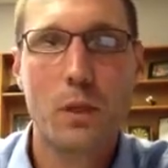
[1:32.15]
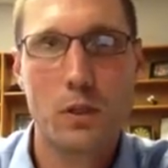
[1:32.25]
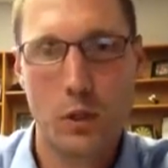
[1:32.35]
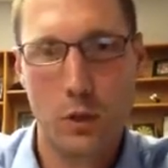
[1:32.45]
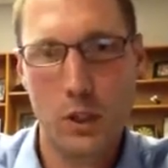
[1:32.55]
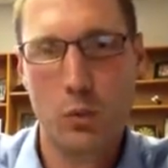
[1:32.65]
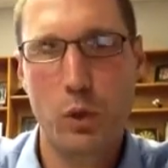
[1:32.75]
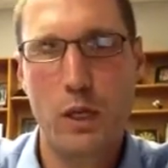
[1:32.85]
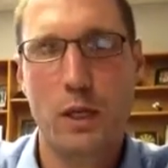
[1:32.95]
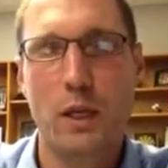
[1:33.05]
So this
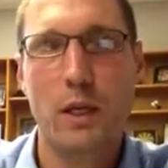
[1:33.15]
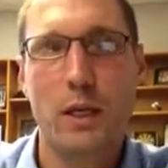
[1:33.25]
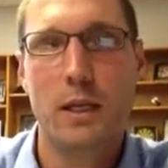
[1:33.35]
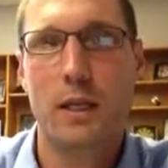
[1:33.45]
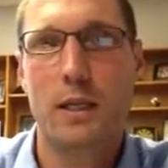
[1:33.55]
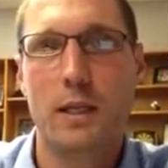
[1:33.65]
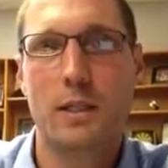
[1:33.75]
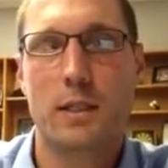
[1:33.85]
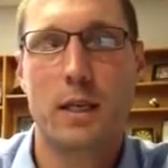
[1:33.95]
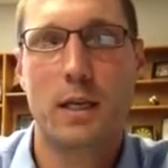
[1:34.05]
week
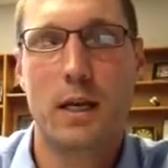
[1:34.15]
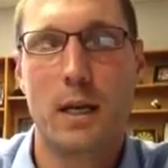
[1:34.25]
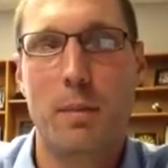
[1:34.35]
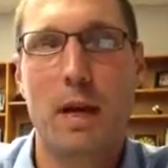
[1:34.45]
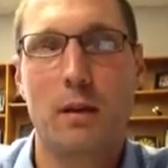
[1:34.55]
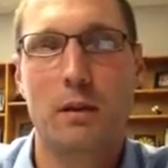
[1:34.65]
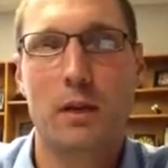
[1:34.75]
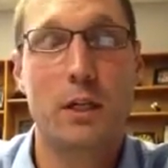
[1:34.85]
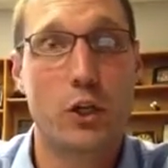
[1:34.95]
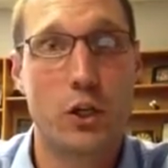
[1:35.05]
is about
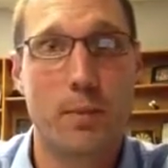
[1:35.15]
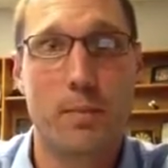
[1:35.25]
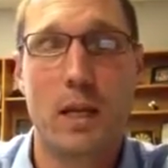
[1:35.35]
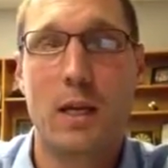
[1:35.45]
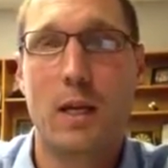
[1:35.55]
leadership